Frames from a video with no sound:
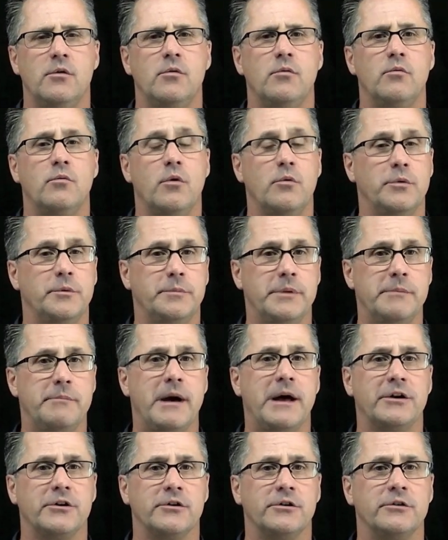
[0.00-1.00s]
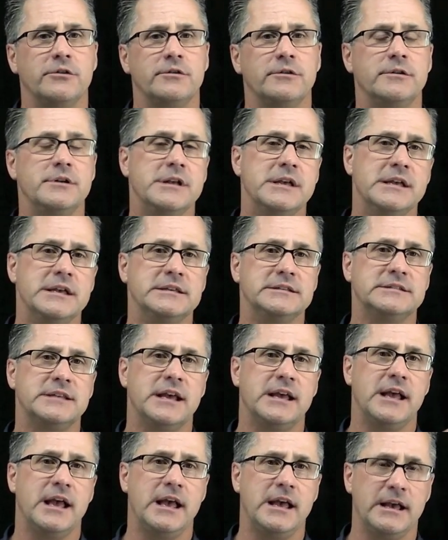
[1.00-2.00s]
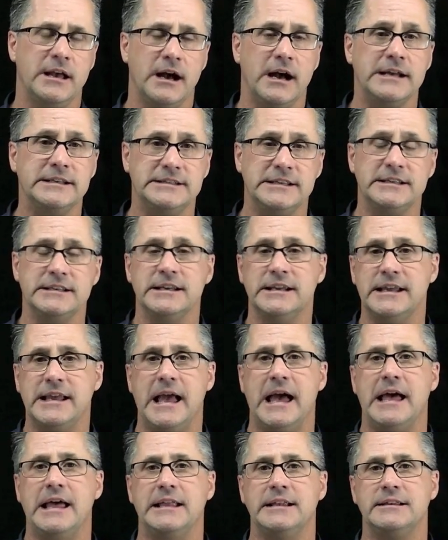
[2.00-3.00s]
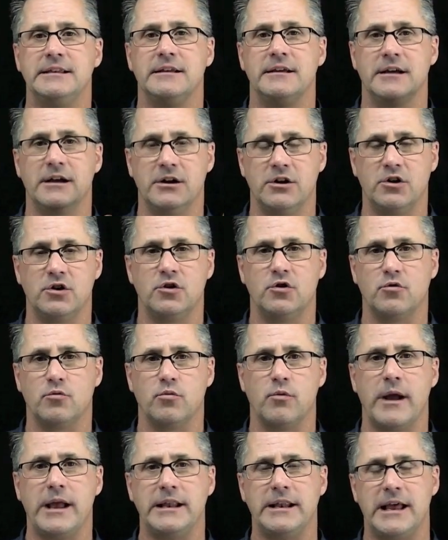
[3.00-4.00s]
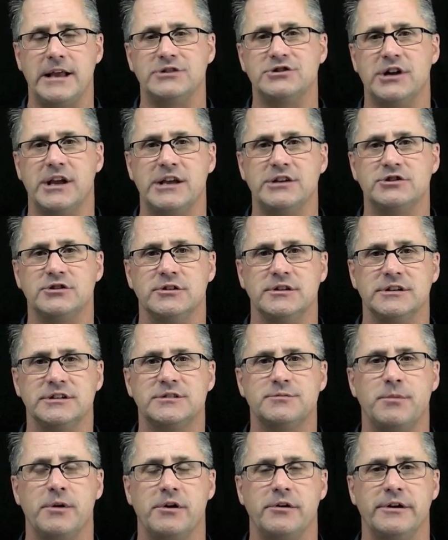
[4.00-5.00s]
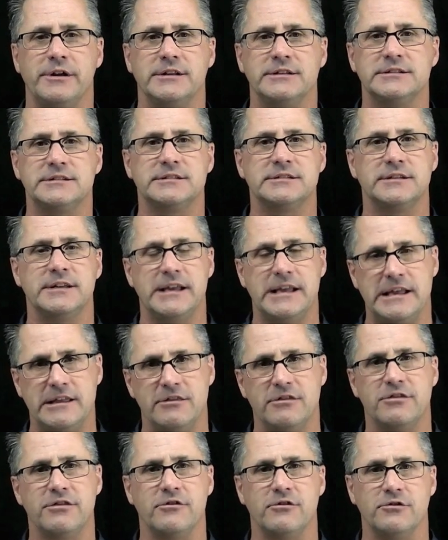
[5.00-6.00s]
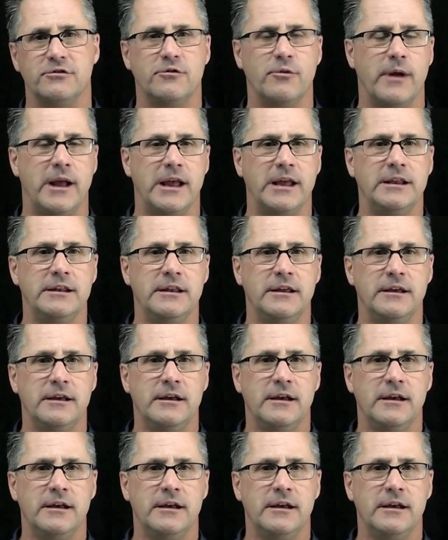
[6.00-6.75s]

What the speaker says: What would be better is say, hey, I didn't get a great educational experience in 3rd grade,